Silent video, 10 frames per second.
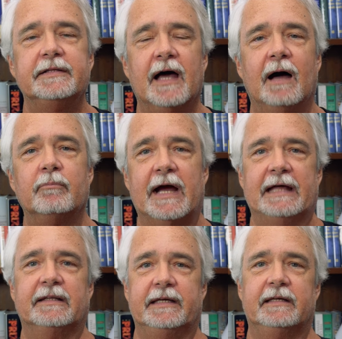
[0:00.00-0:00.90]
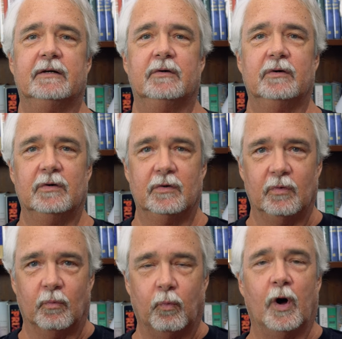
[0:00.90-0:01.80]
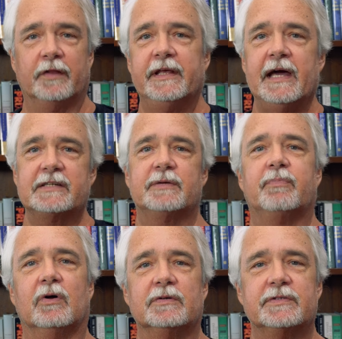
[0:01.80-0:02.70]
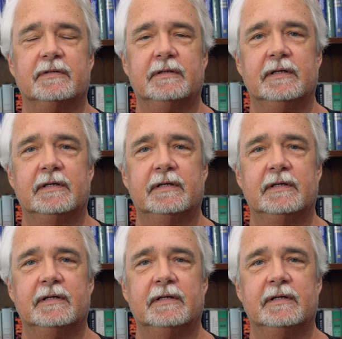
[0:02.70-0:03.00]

Tom Bradley won the exit polls.